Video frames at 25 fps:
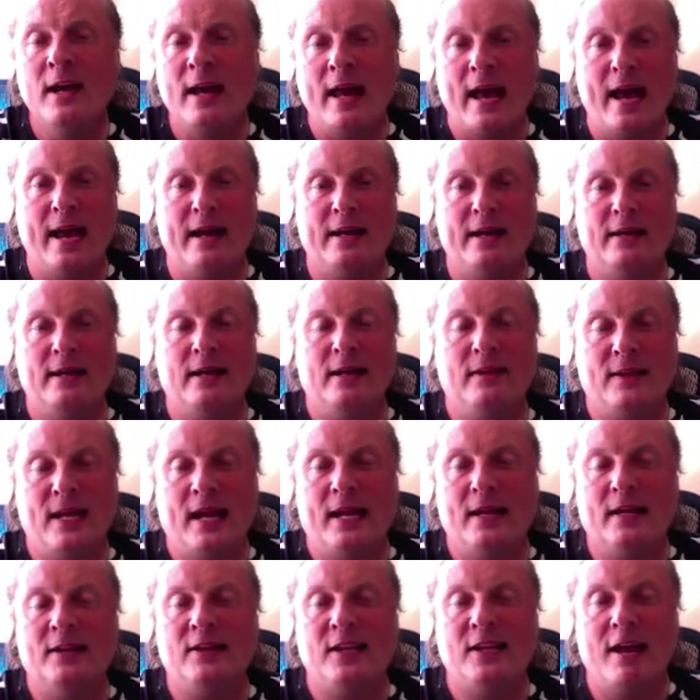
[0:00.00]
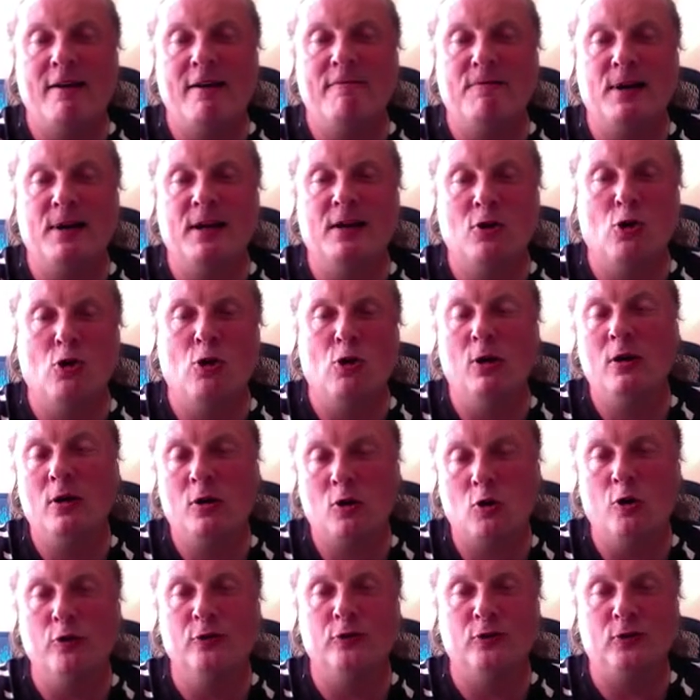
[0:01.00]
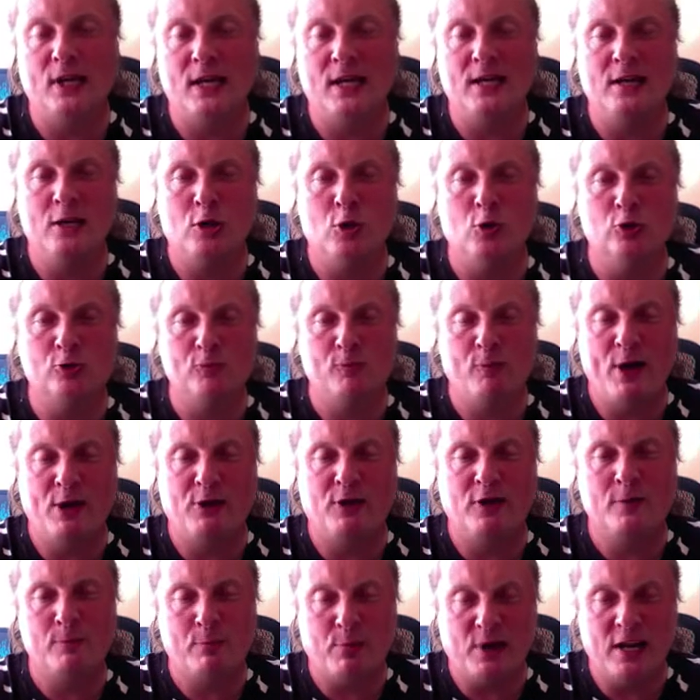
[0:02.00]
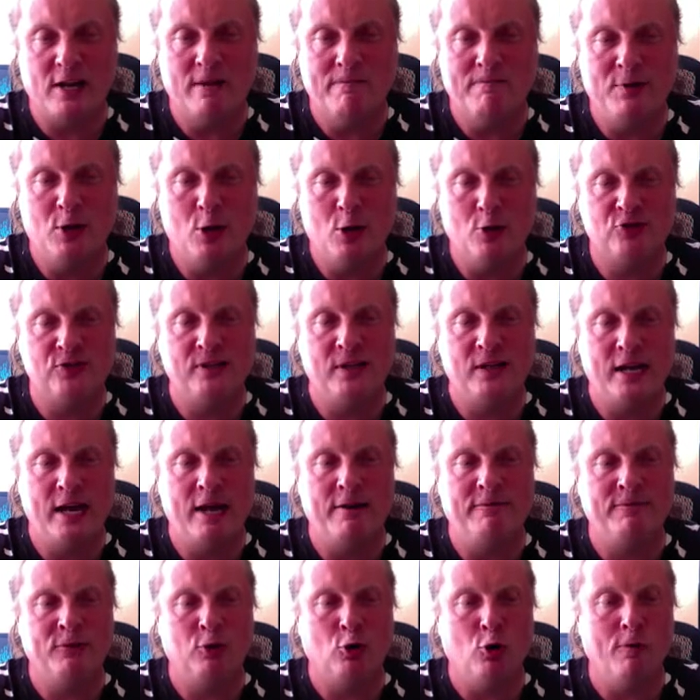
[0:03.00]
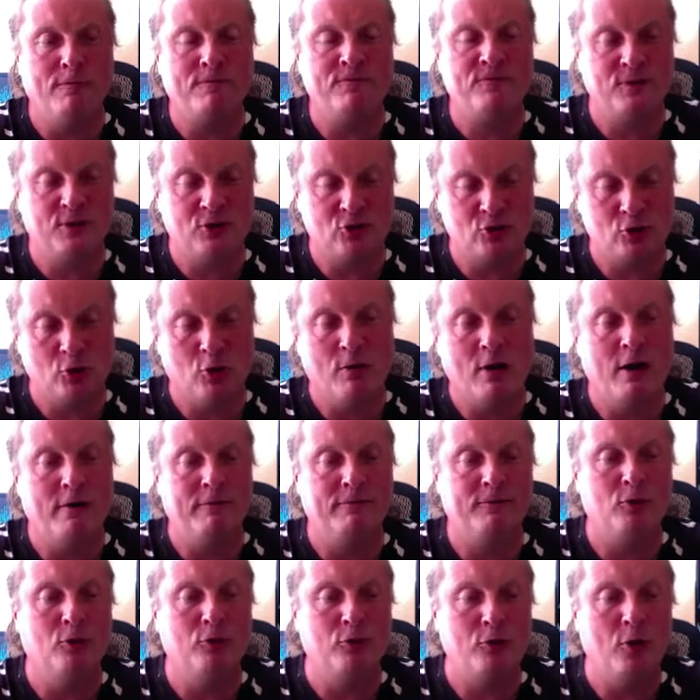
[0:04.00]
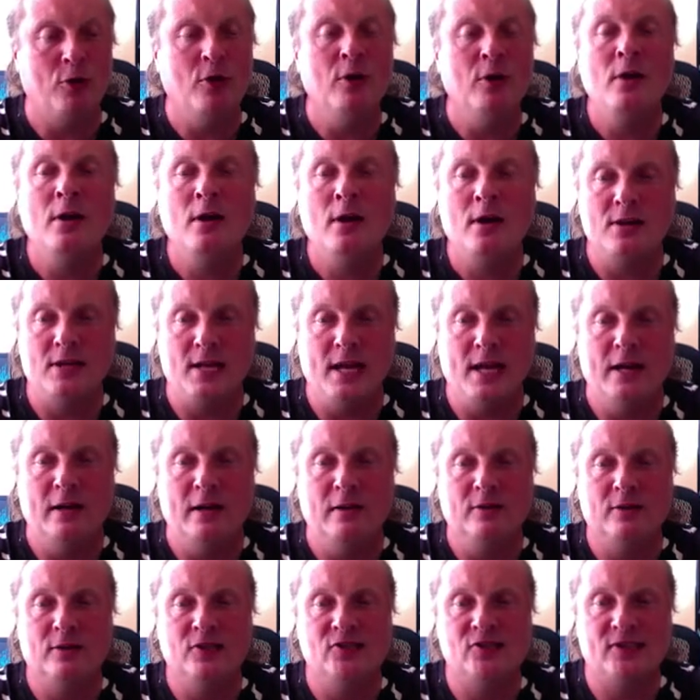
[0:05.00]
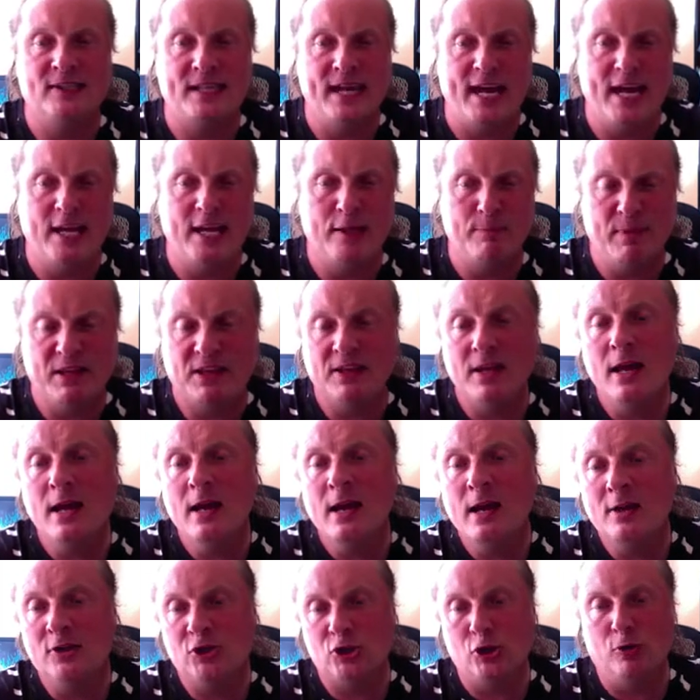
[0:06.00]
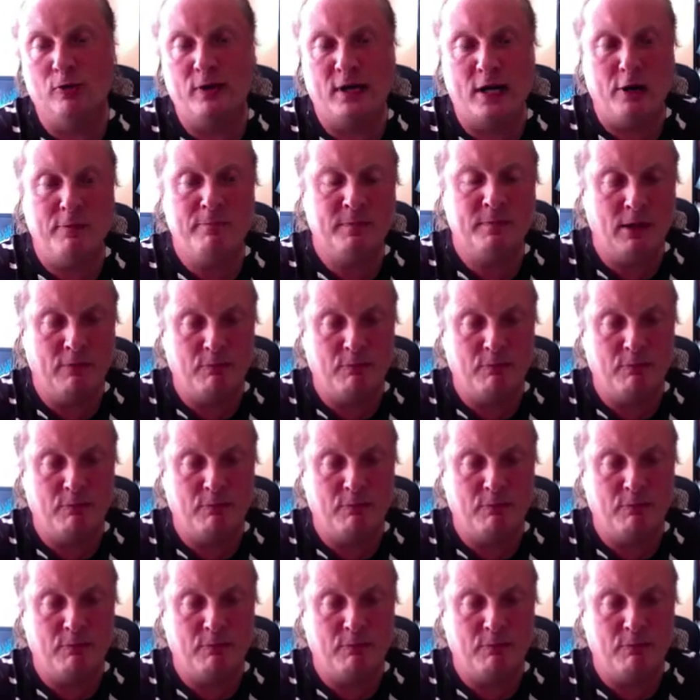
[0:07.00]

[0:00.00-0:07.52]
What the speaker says: and then at every call continues where it previously left off, so after the yield statement. So now